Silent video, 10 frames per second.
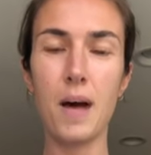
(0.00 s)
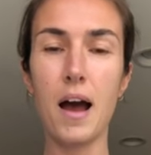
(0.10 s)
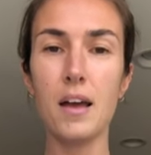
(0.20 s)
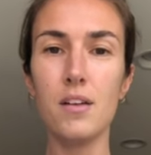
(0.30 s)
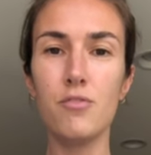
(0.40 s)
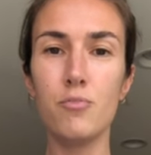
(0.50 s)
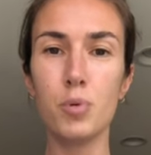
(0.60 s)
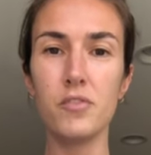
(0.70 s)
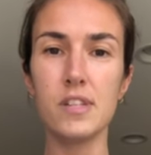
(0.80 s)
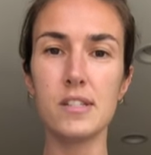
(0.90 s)
I've
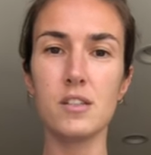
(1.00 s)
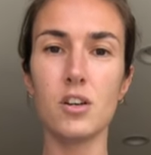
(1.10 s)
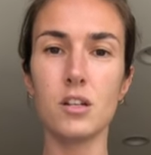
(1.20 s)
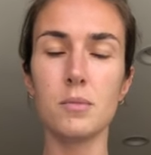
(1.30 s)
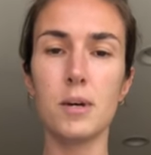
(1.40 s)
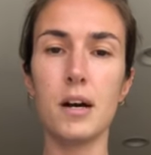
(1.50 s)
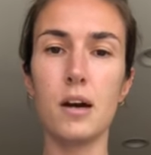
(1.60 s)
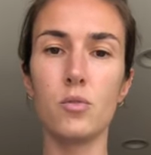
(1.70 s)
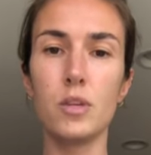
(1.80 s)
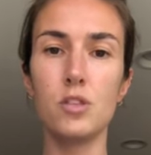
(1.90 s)
previously talked about how
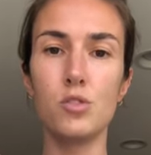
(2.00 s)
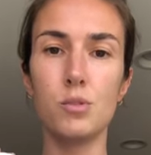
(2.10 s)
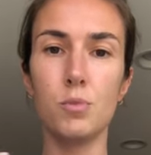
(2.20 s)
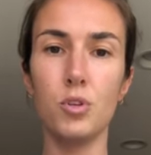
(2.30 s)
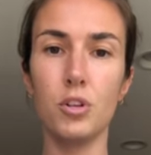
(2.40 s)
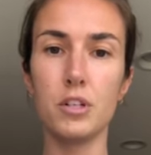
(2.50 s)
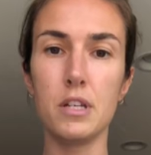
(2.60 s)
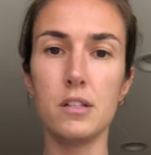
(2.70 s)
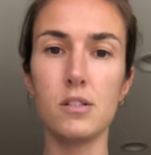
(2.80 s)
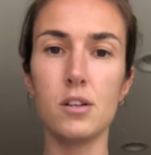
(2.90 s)
reusable our
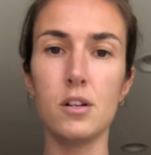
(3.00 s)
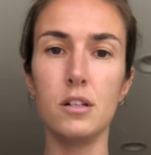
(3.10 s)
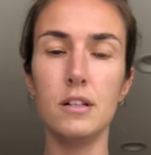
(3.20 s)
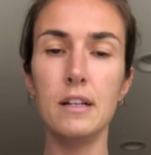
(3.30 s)
tins are